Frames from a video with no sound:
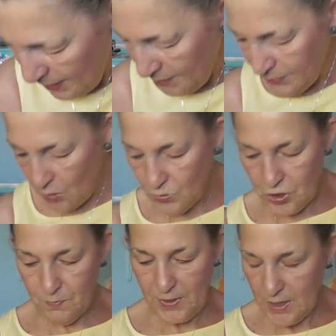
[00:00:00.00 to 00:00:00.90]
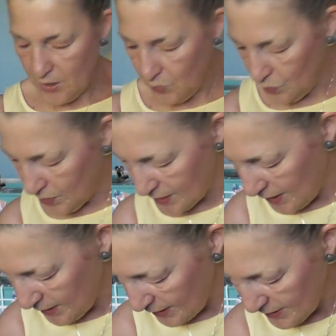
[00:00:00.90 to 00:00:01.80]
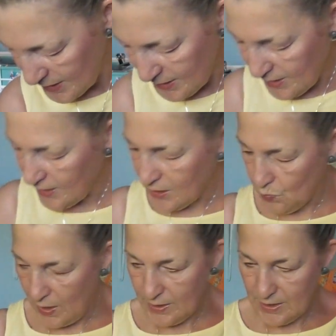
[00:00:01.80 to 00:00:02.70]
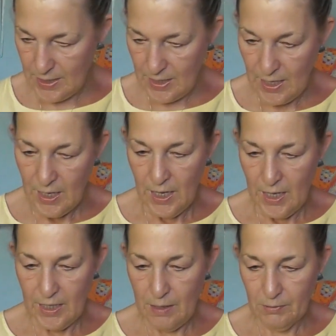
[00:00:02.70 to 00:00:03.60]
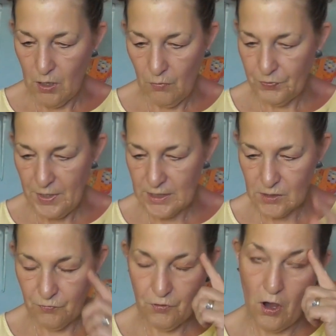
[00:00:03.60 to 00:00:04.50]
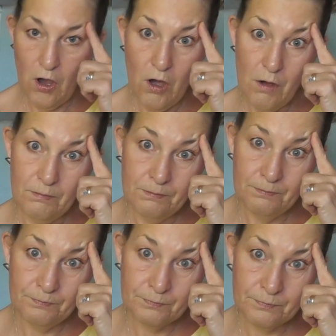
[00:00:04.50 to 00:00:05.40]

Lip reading: I'm going to be using, this is the sweater, and I've got this from